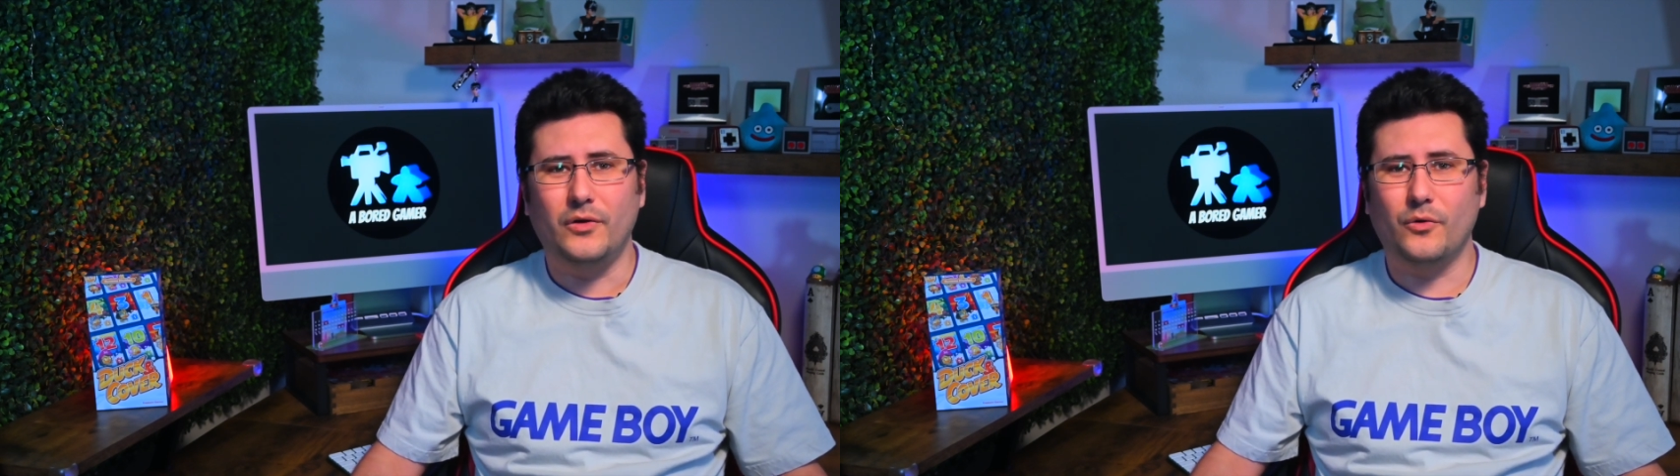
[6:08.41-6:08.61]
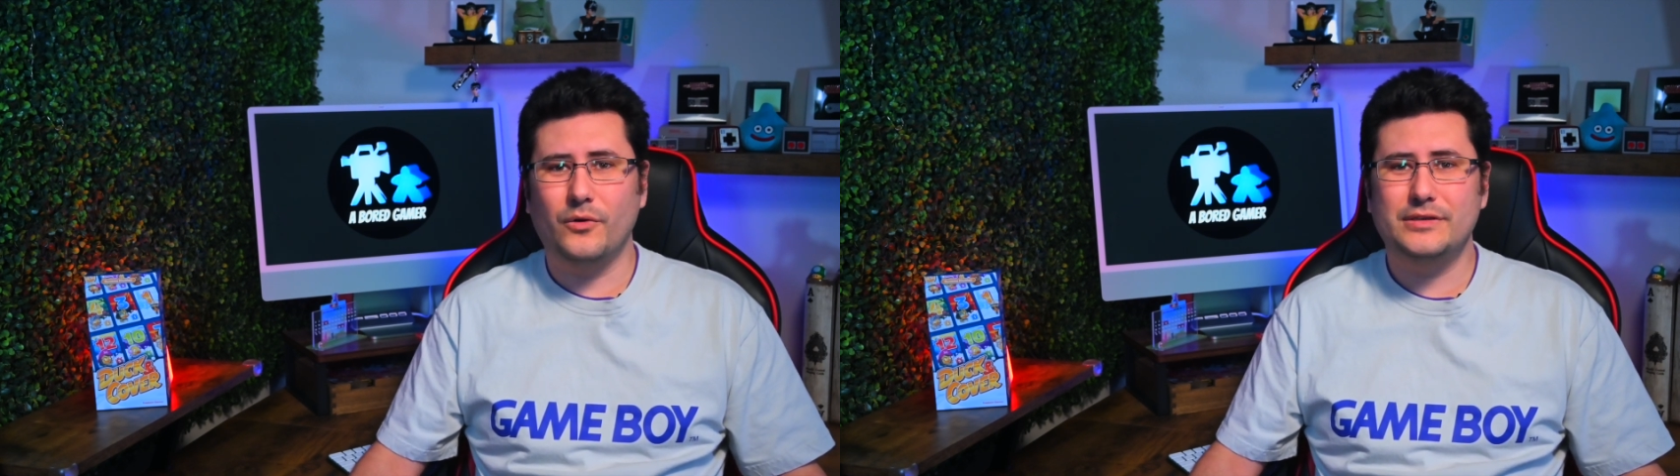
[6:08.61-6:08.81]

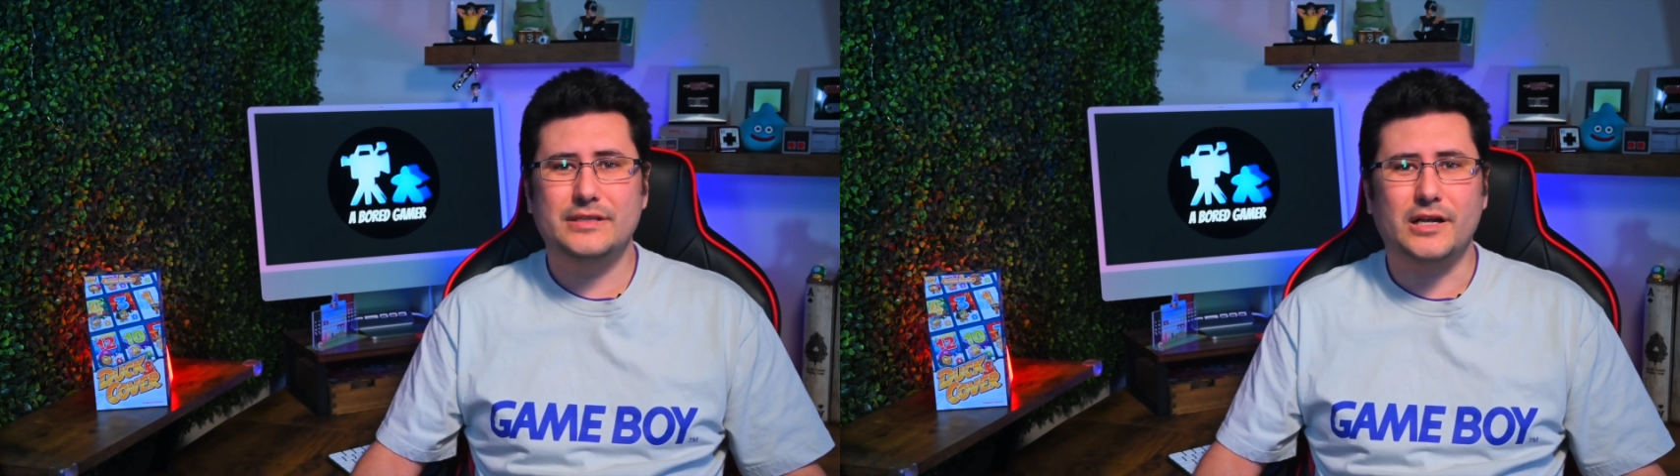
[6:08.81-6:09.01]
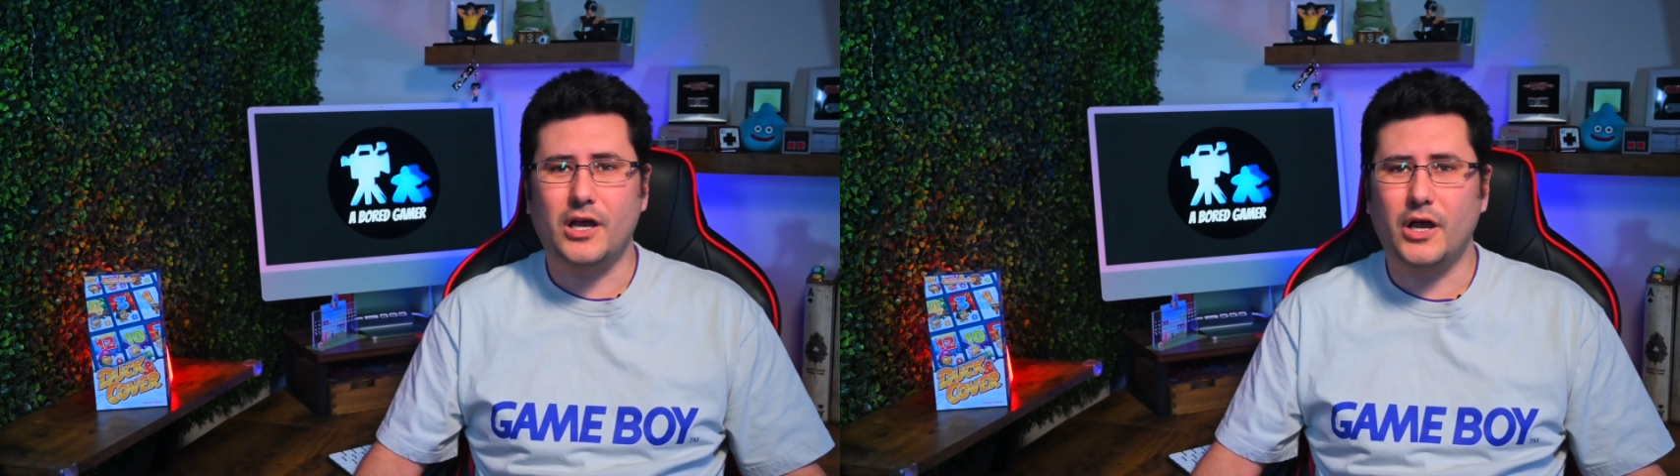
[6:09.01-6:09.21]
nor is
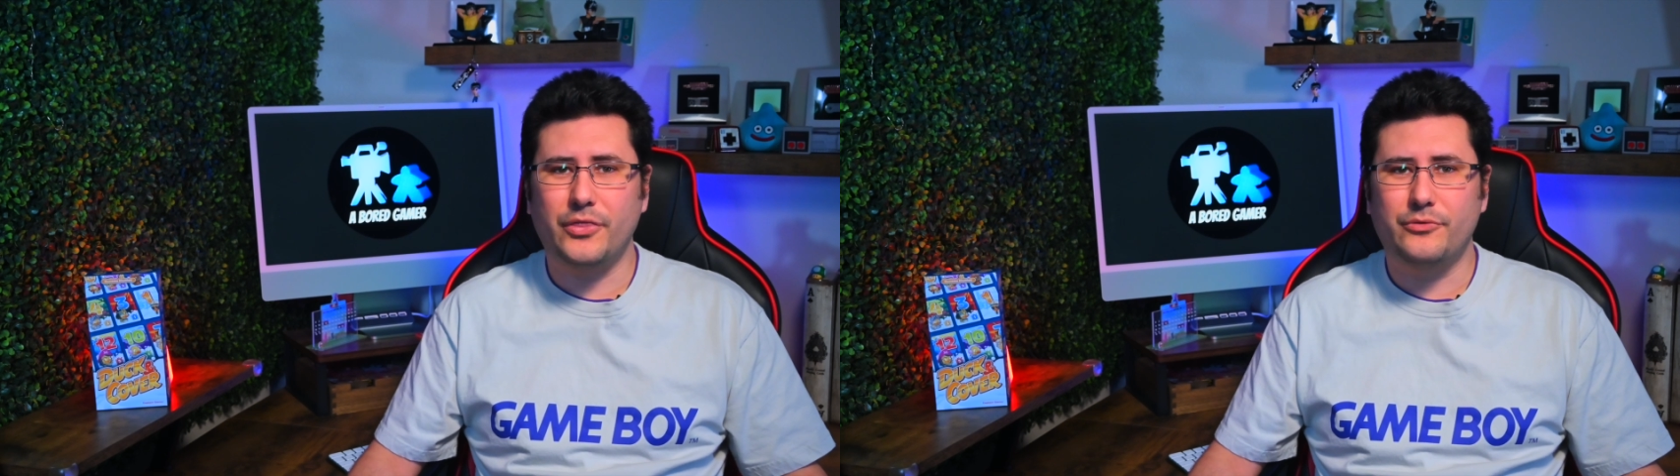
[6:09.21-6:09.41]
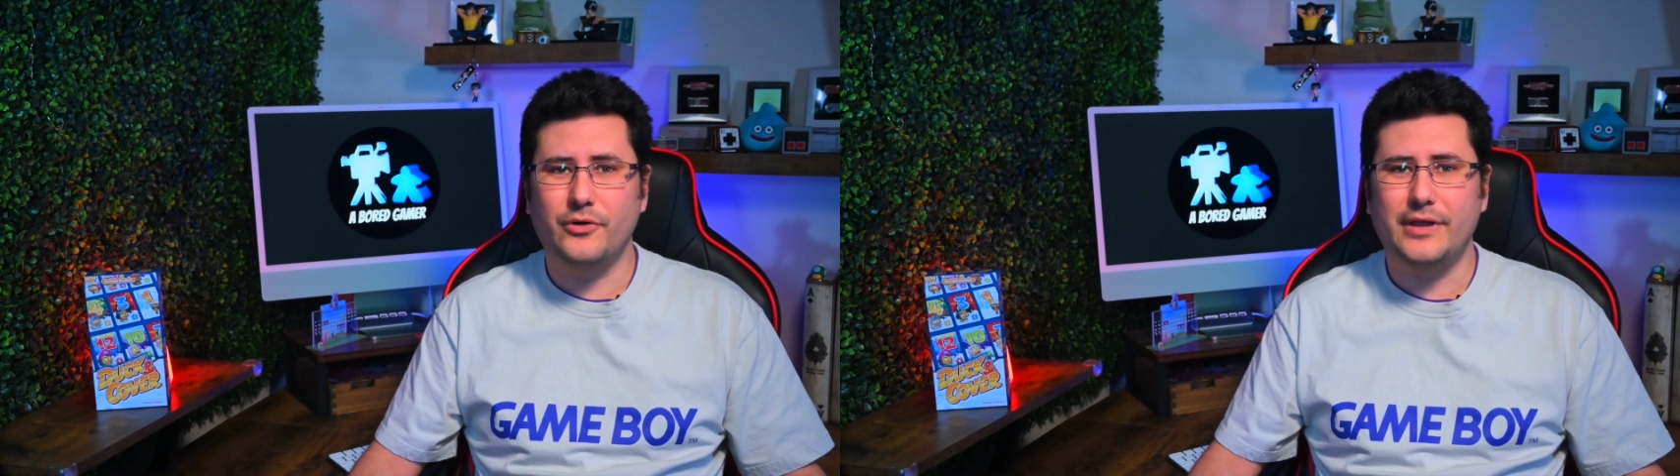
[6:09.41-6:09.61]
it a
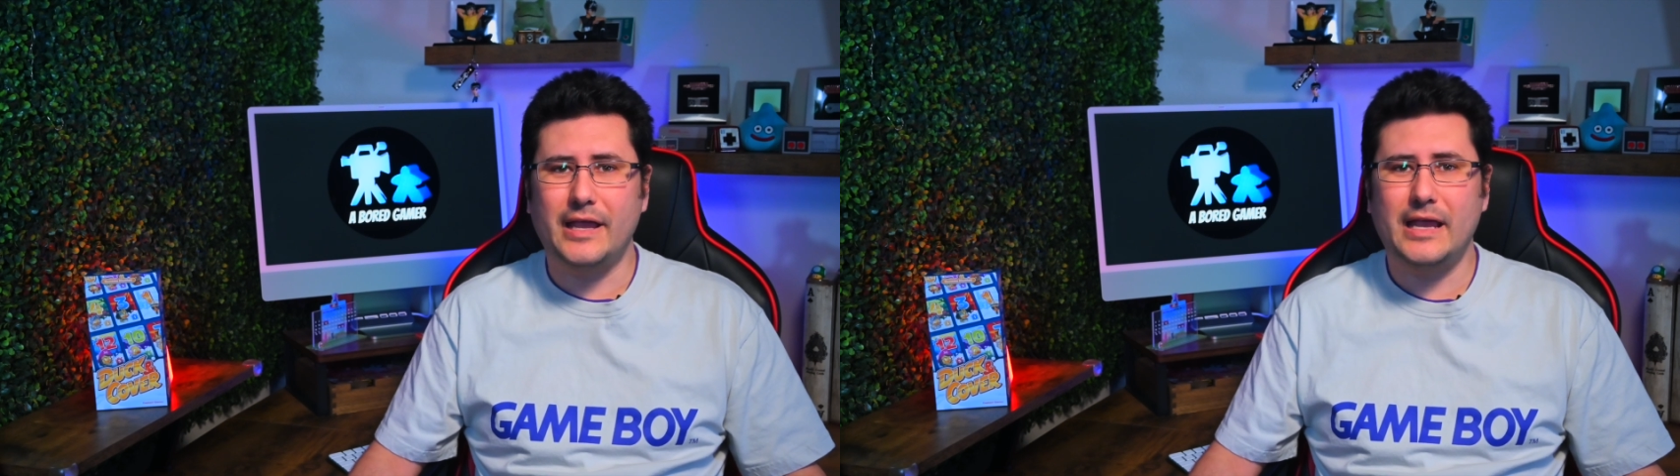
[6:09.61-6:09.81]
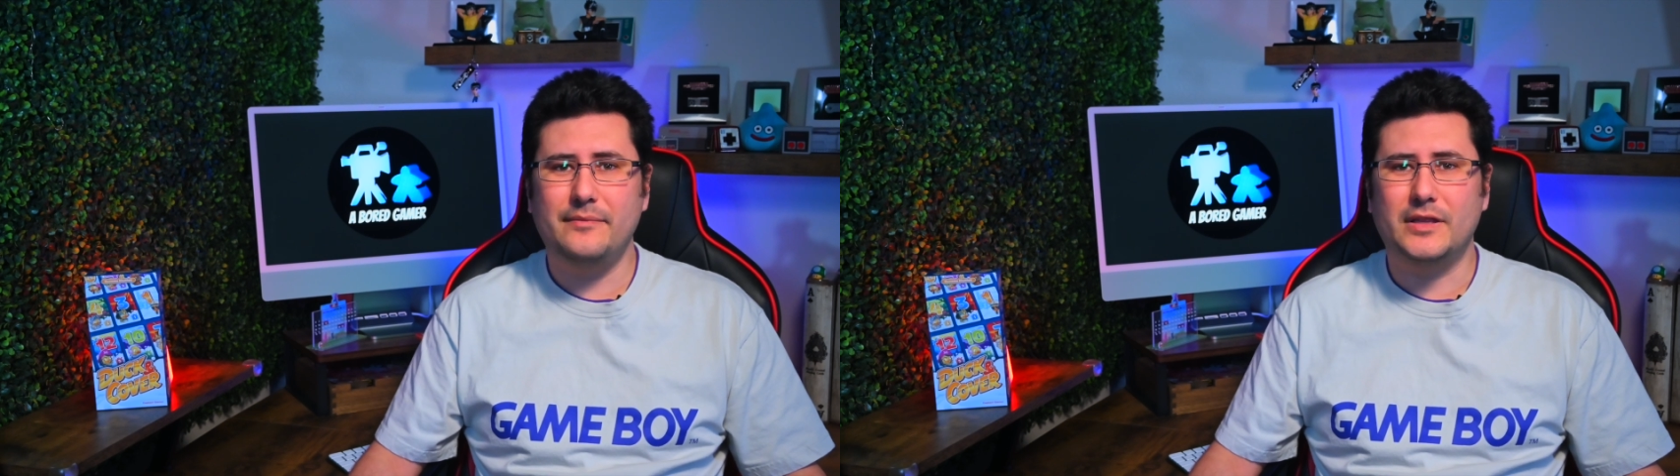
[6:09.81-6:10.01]
cutthroat
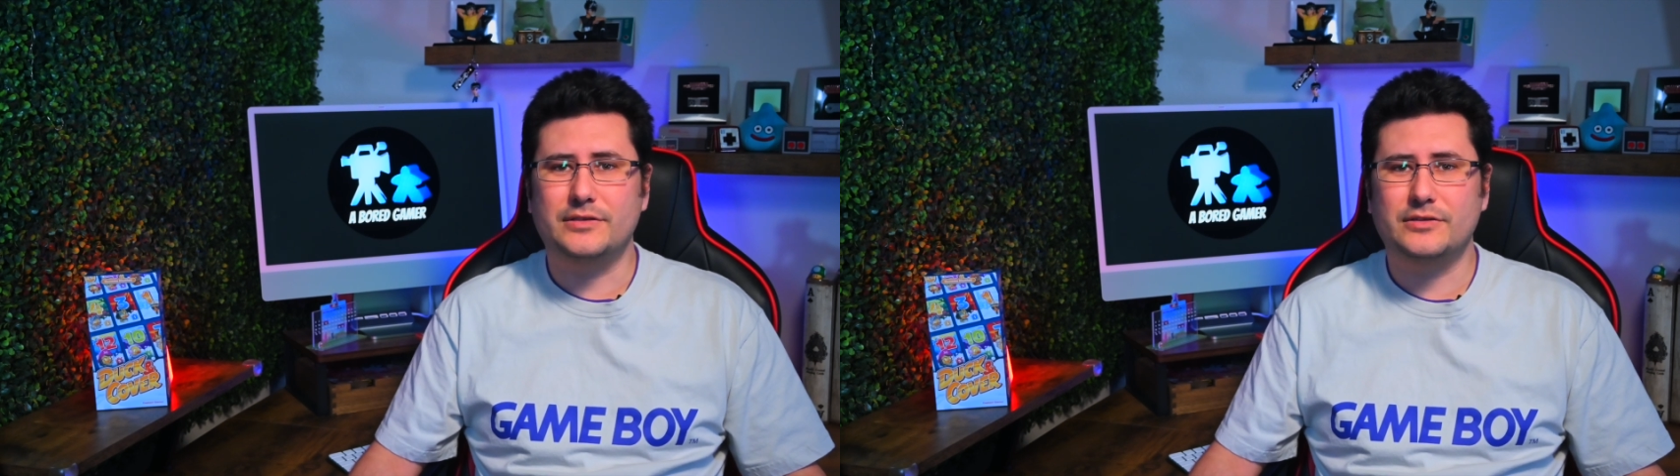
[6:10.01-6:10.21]
game that